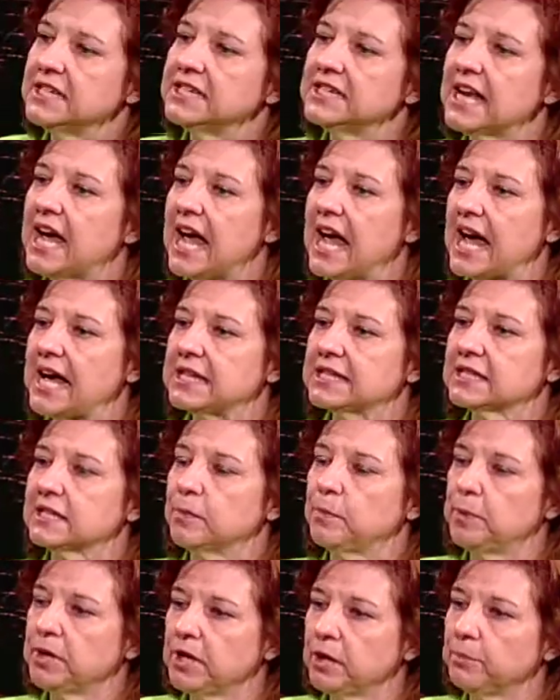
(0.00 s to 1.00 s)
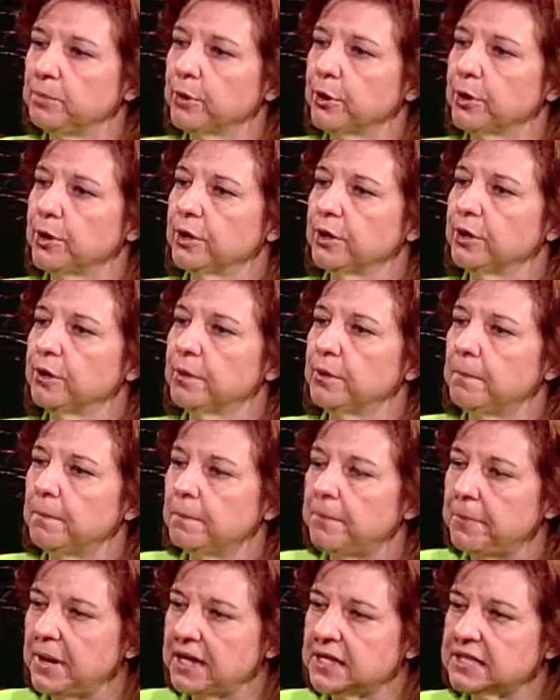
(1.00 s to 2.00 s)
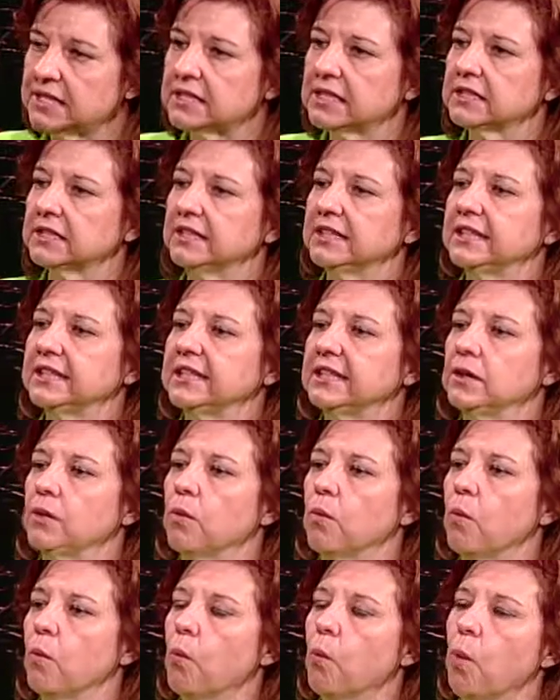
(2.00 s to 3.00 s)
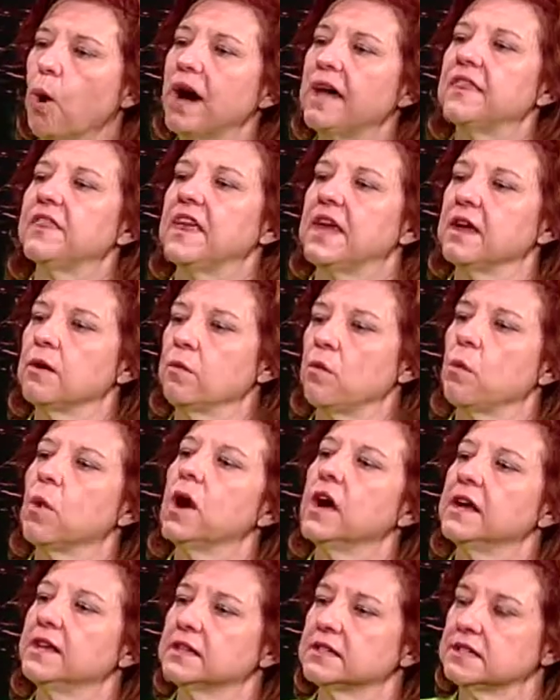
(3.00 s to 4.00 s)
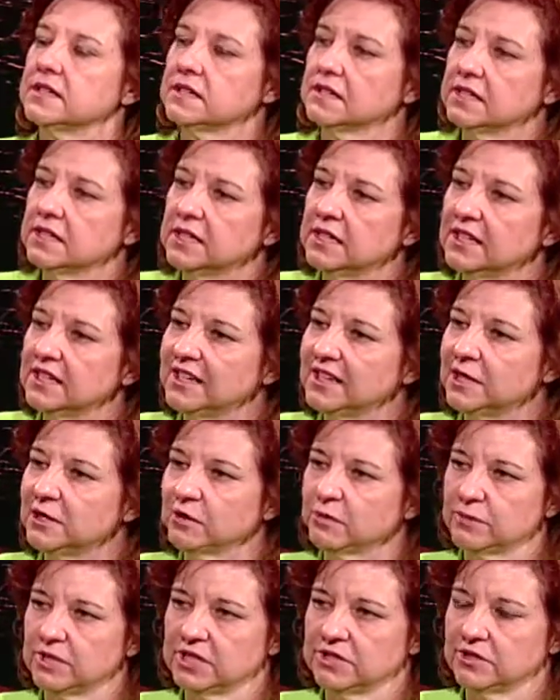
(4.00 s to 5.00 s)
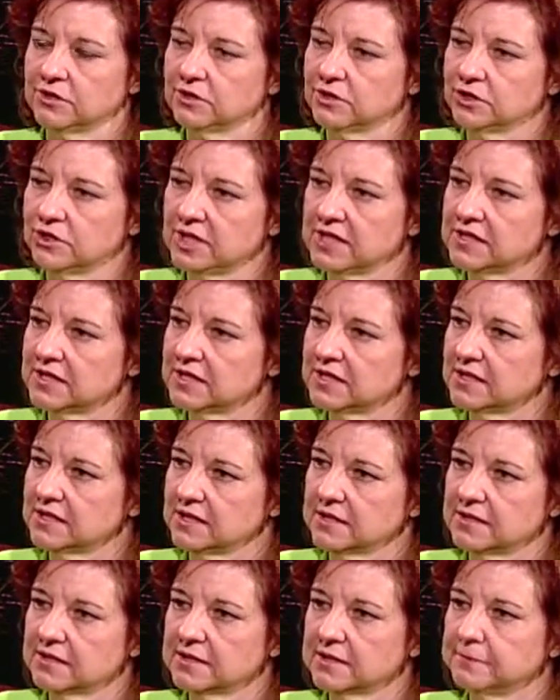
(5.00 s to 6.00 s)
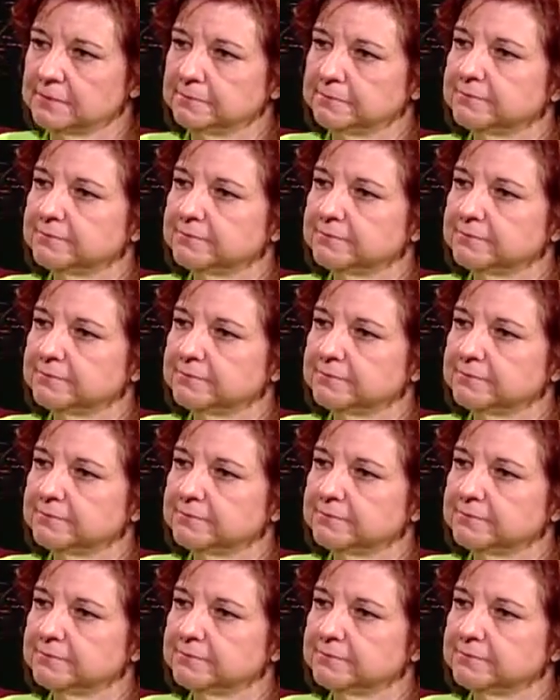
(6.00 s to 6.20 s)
to ask people basically what they want in a regional transit system.